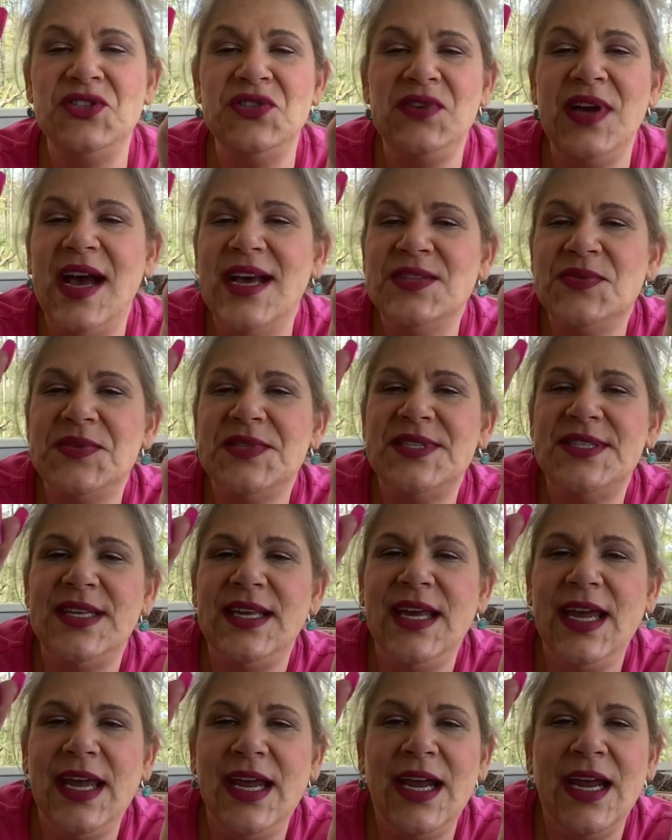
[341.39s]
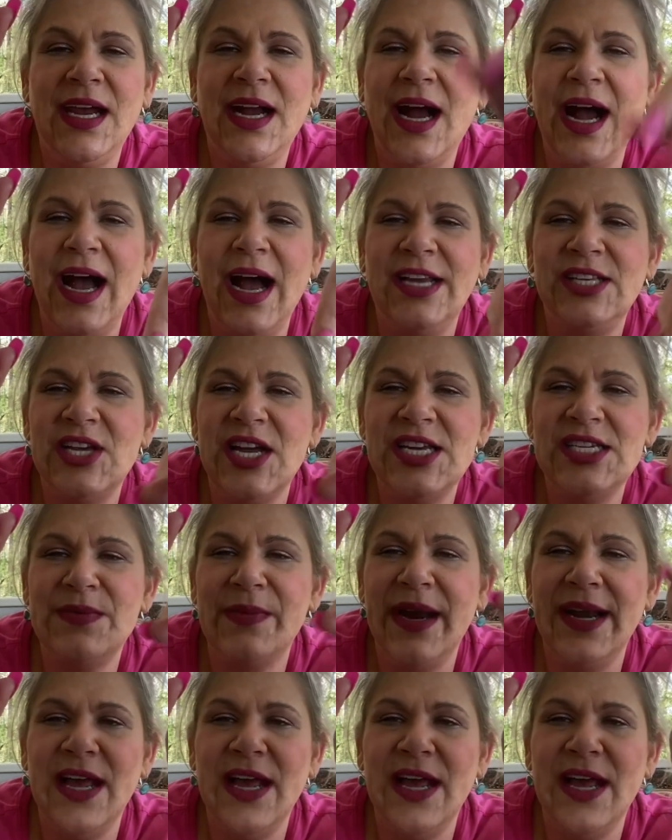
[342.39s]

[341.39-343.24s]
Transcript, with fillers: You guys will see, I change my